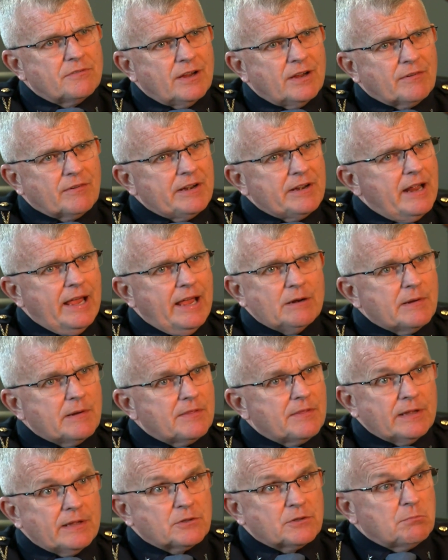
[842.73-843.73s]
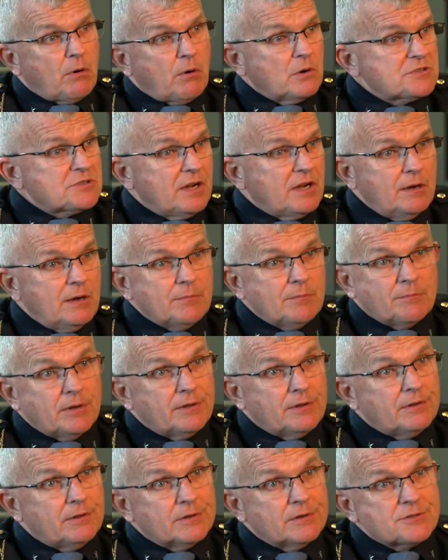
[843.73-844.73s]
just take advantage of every day and we
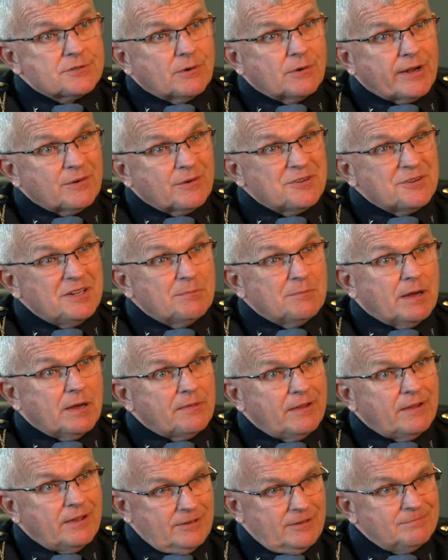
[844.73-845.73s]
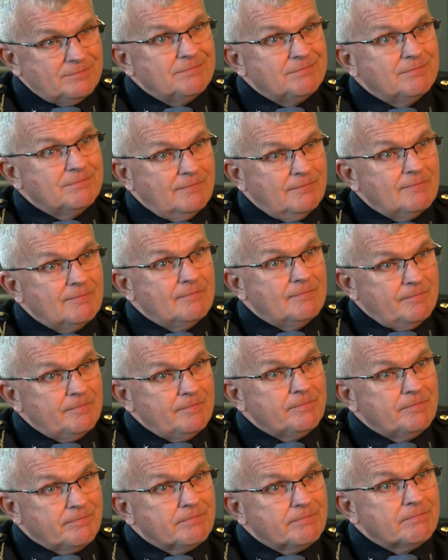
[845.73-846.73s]
think tomorrow's coming, but there's no guarantee about
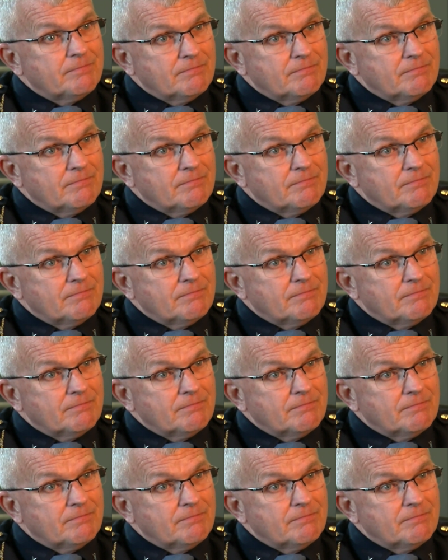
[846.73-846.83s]
that.